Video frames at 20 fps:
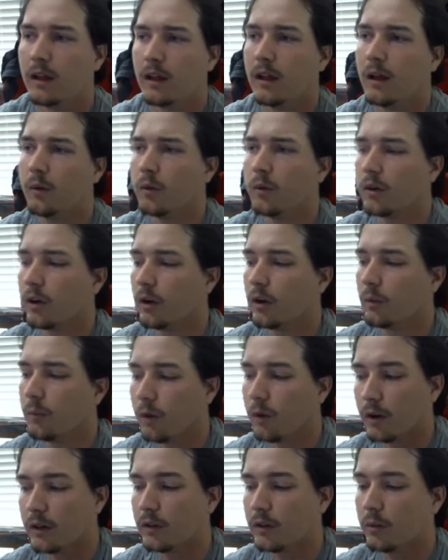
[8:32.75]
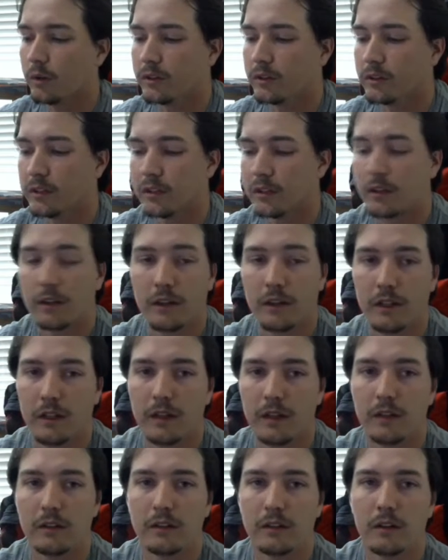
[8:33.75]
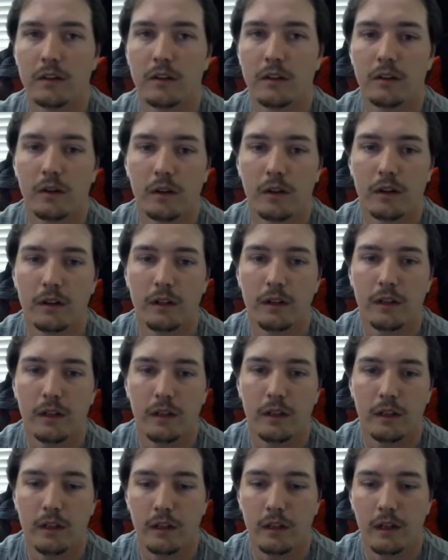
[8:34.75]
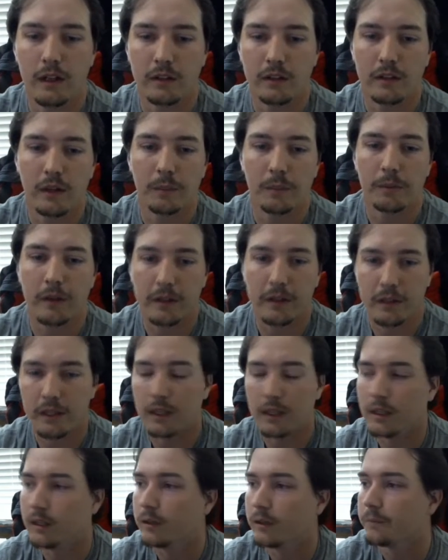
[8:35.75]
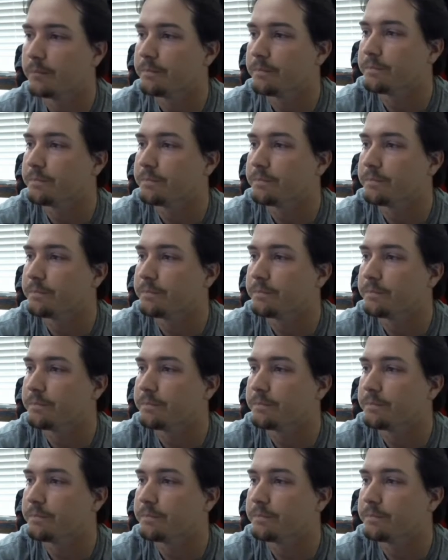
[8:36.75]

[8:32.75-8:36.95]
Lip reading: And we'll go more into what security is during the example at the end.